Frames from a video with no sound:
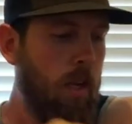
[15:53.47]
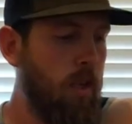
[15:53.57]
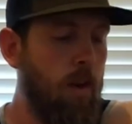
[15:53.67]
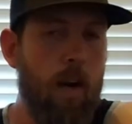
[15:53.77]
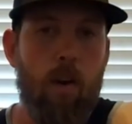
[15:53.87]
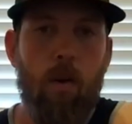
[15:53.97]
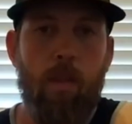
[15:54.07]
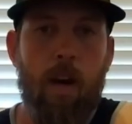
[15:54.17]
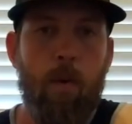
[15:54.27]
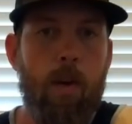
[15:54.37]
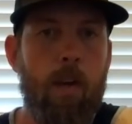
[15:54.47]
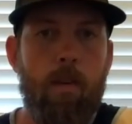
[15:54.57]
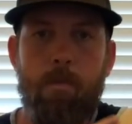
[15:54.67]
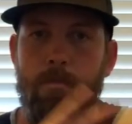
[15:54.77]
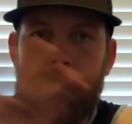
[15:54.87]
your arrow that way,
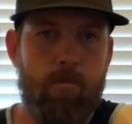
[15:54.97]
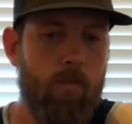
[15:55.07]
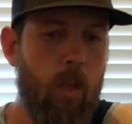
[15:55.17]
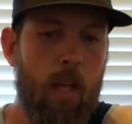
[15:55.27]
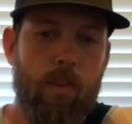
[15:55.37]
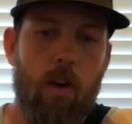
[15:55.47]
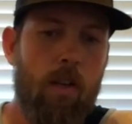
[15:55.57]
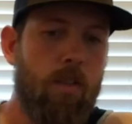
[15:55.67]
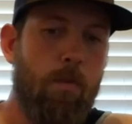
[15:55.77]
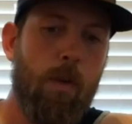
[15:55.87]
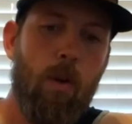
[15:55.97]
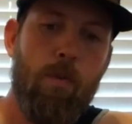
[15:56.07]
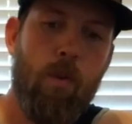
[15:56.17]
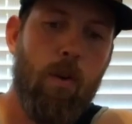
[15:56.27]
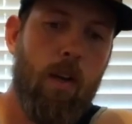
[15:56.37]
that's awesome. Go
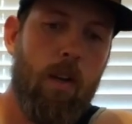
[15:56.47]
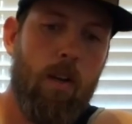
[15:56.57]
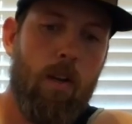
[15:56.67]
for it.